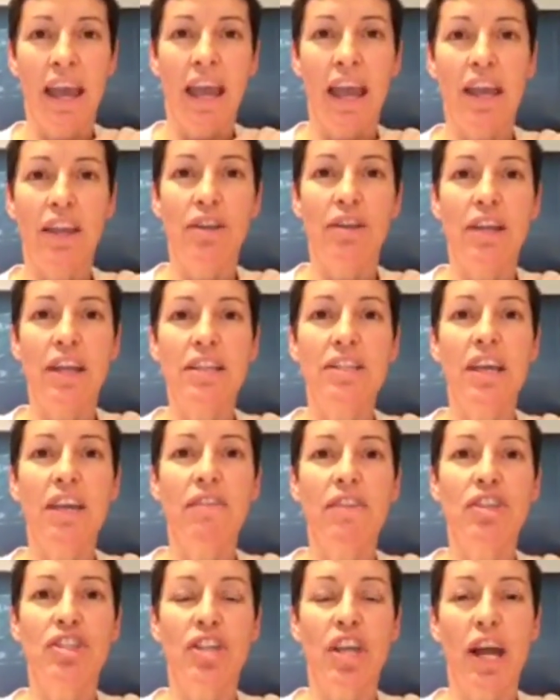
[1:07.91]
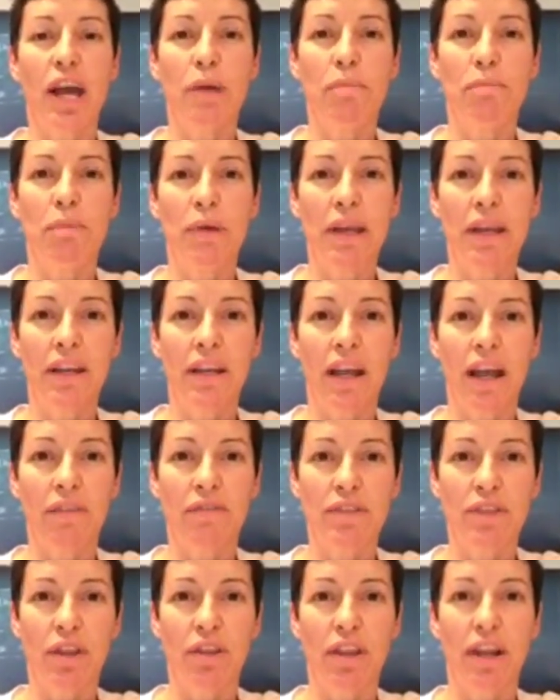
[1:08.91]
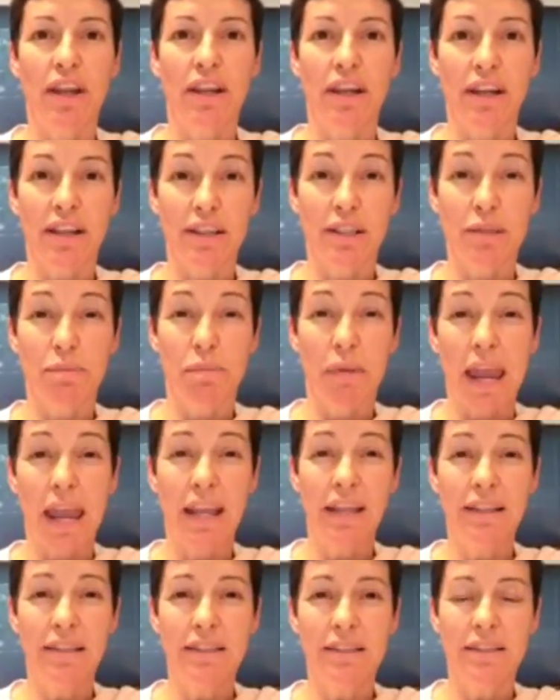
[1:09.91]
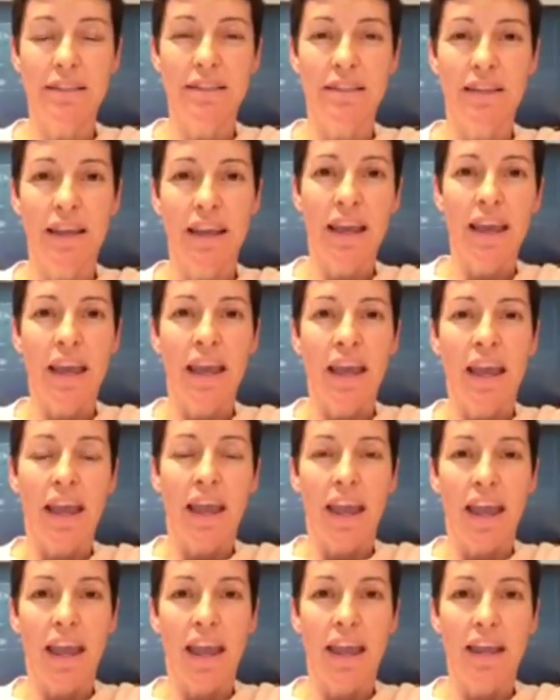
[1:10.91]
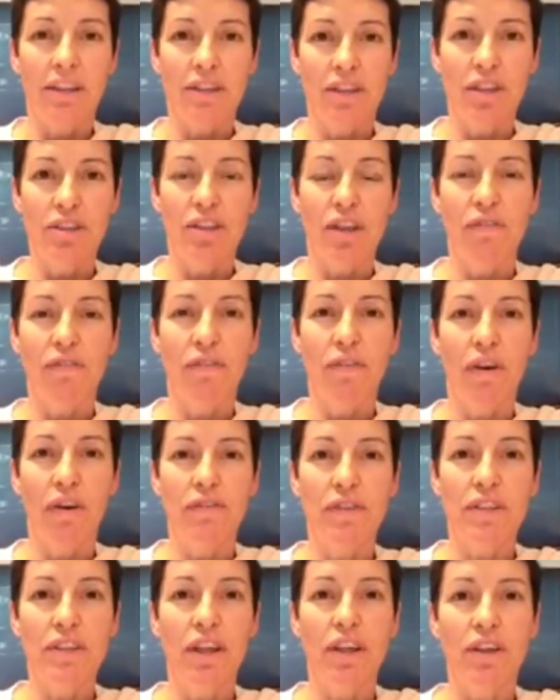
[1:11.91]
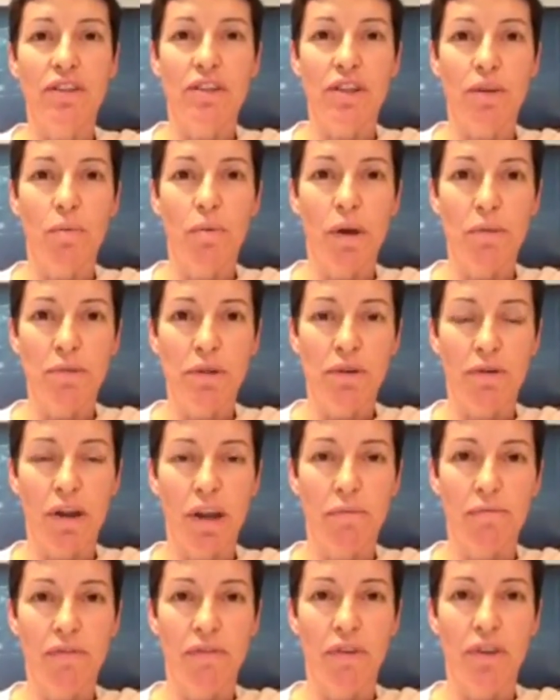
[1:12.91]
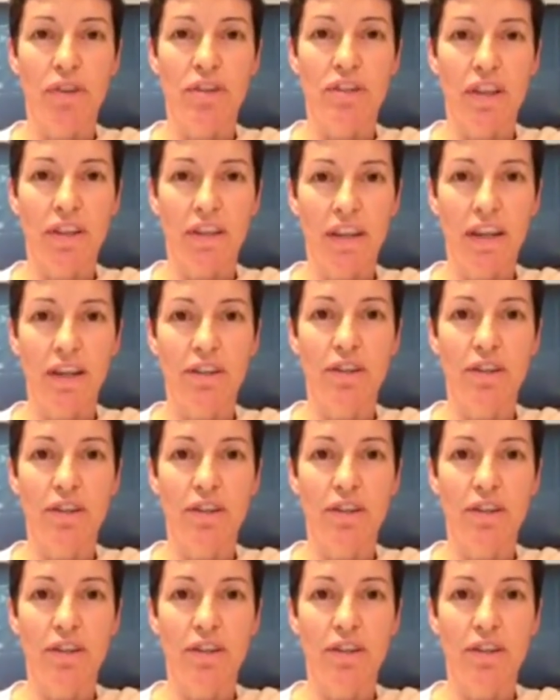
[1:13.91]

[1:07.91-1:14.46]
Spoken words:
And you need to have a jar big enough so that it expands, and because obviously it goes to whipped cream first and then it